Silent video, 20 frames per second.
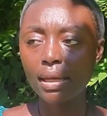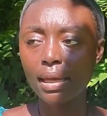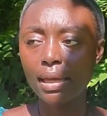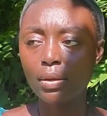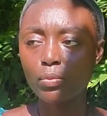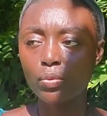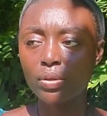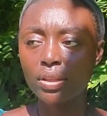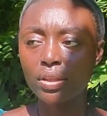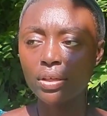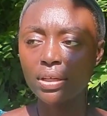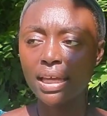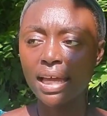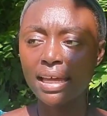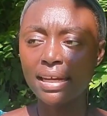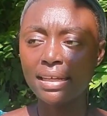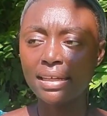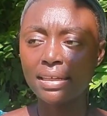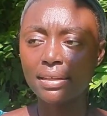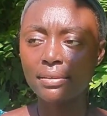and we look
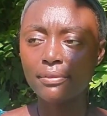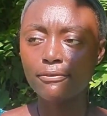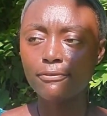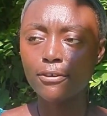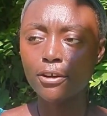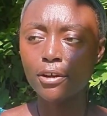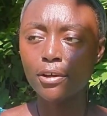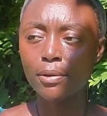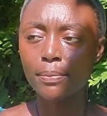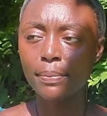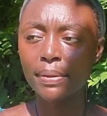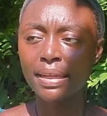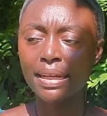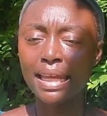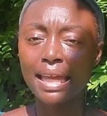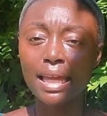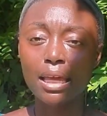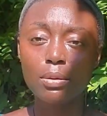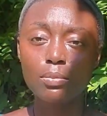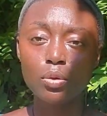at it from an
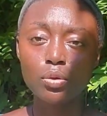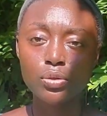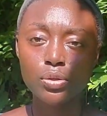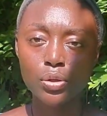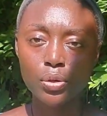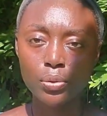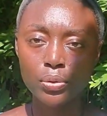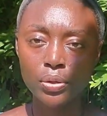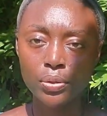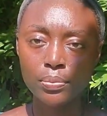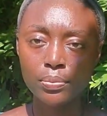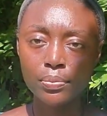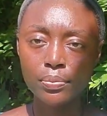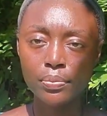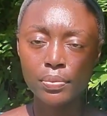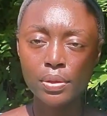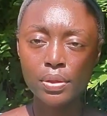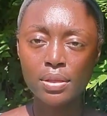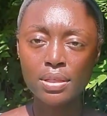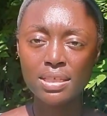animal totem
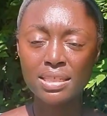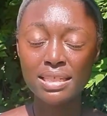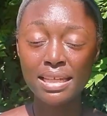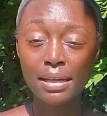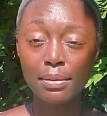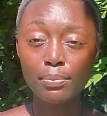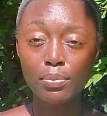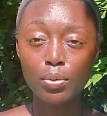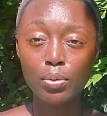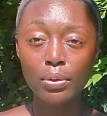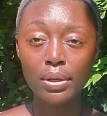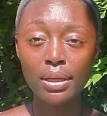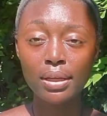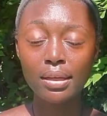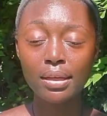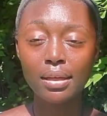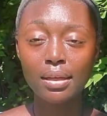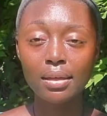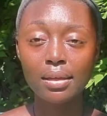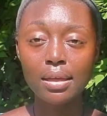
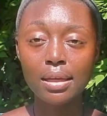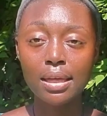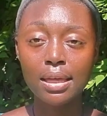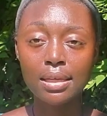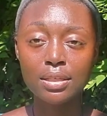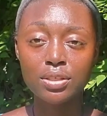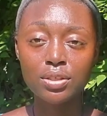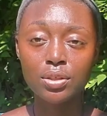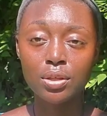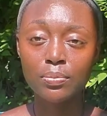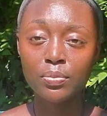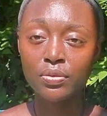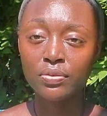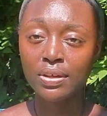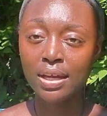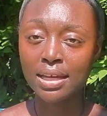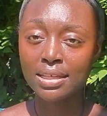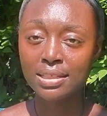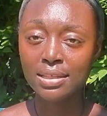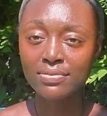standpoint, as some of you
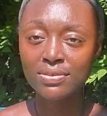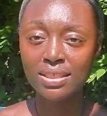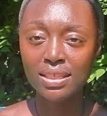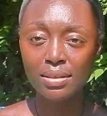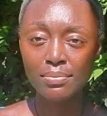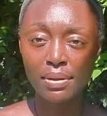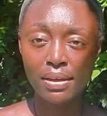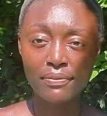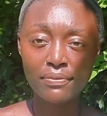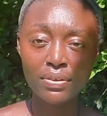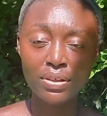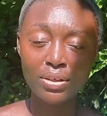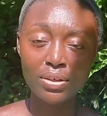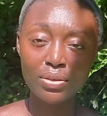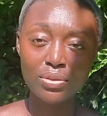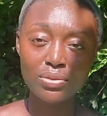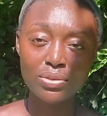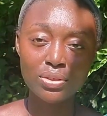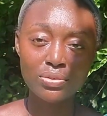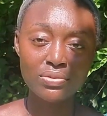guys have seen my
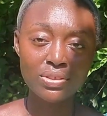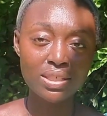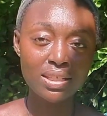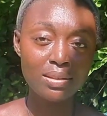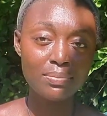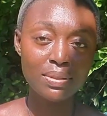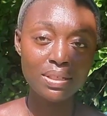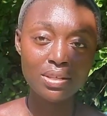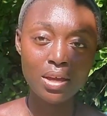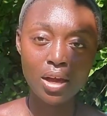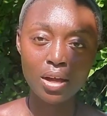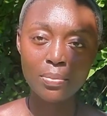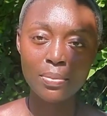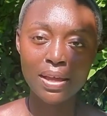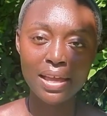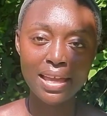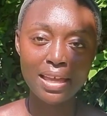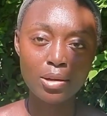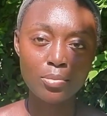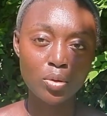videos, you've seen me talk
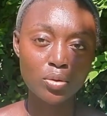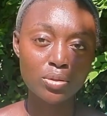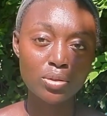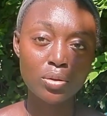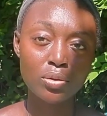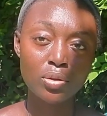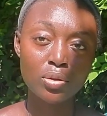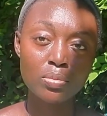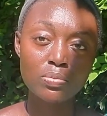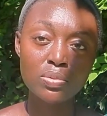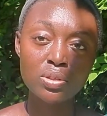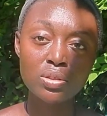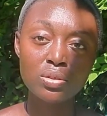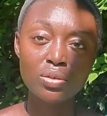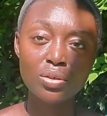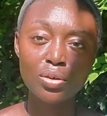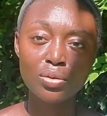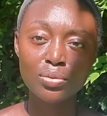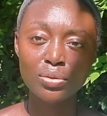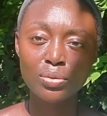about animal totems,
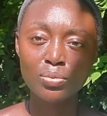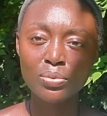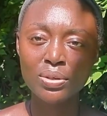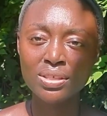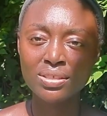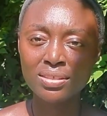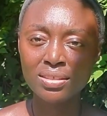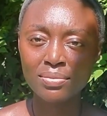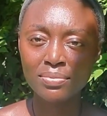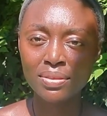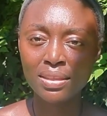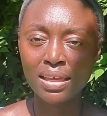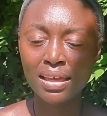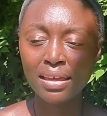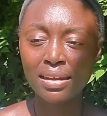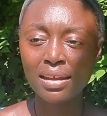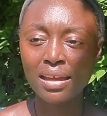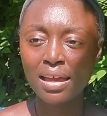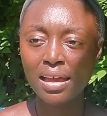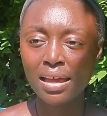you know the wisdom
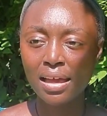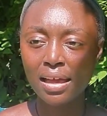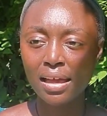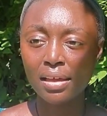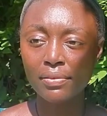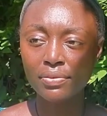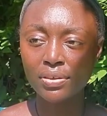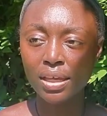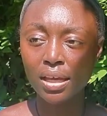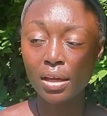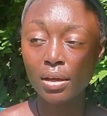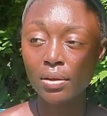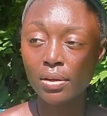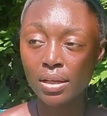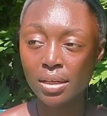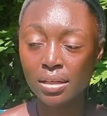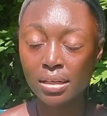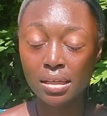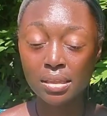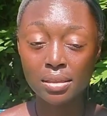that I've
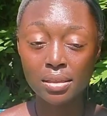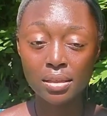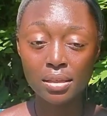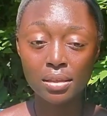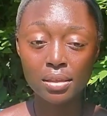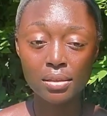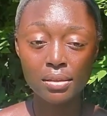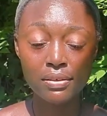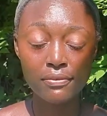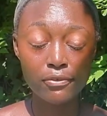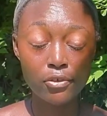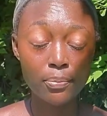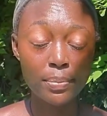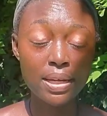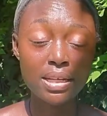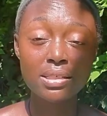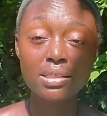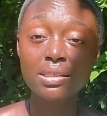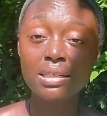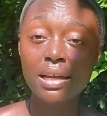carried and the
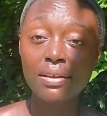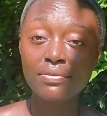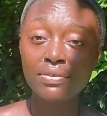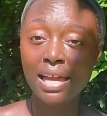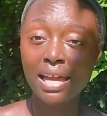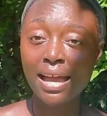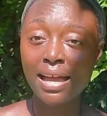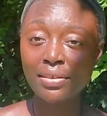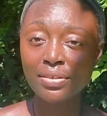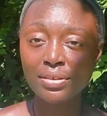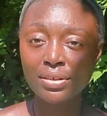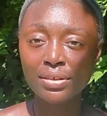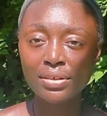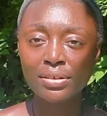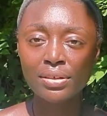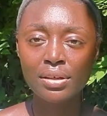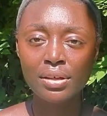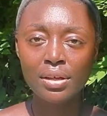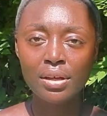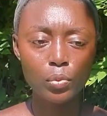information I've
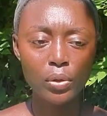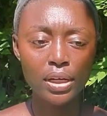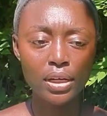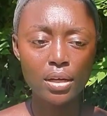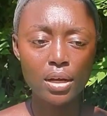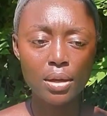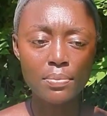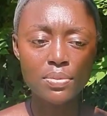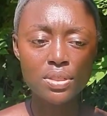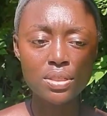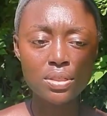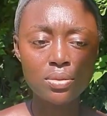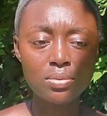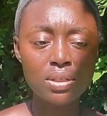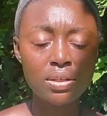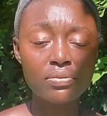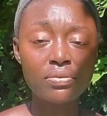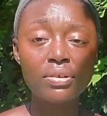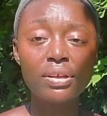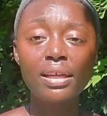gathered when it comes to
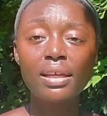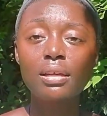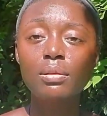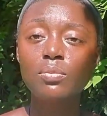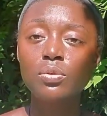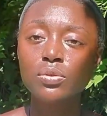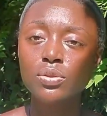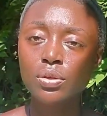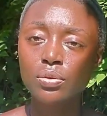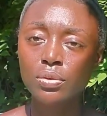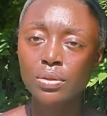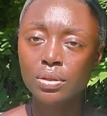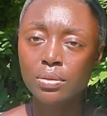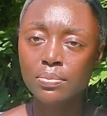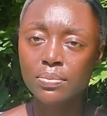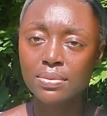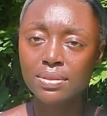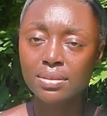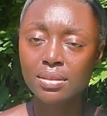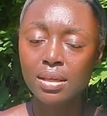different animal
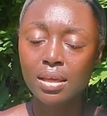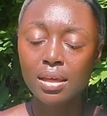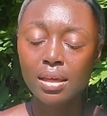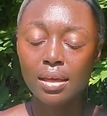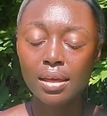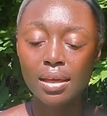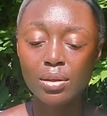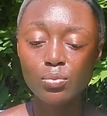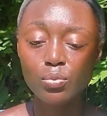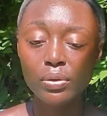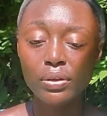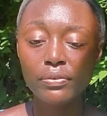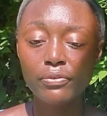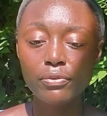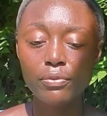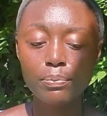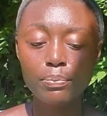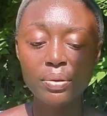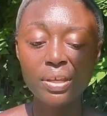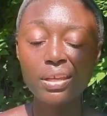totems. And
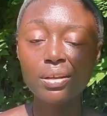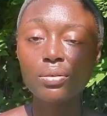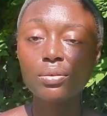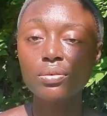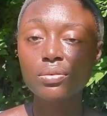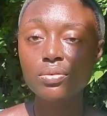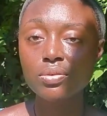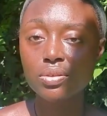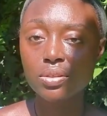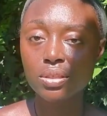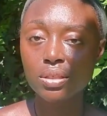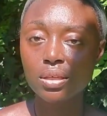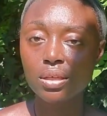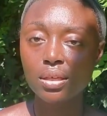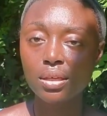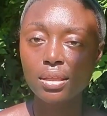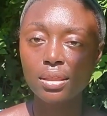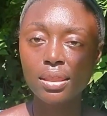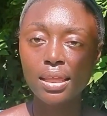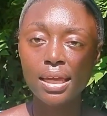with beetles,
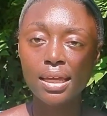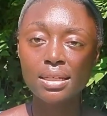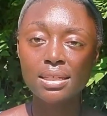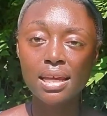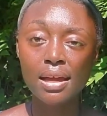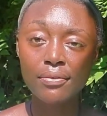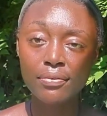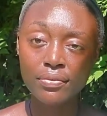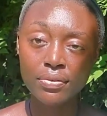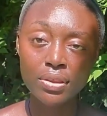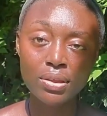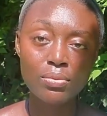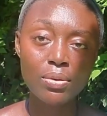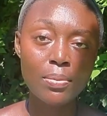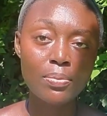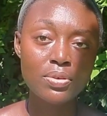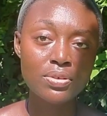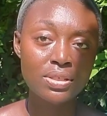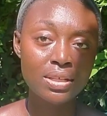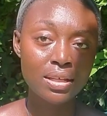they definitely
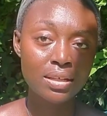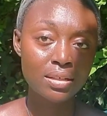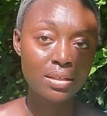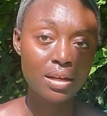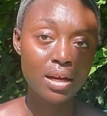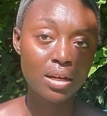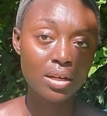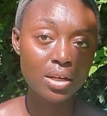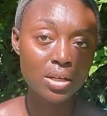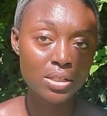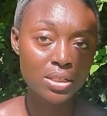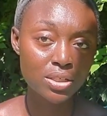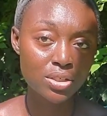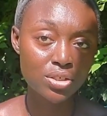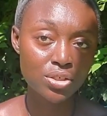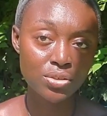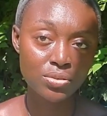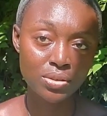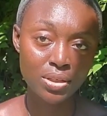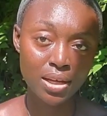represent
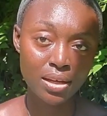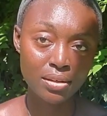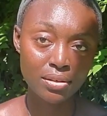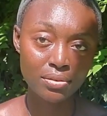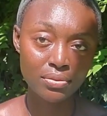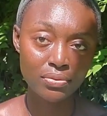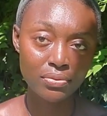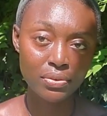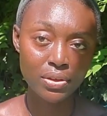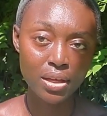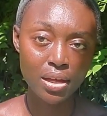unconditional love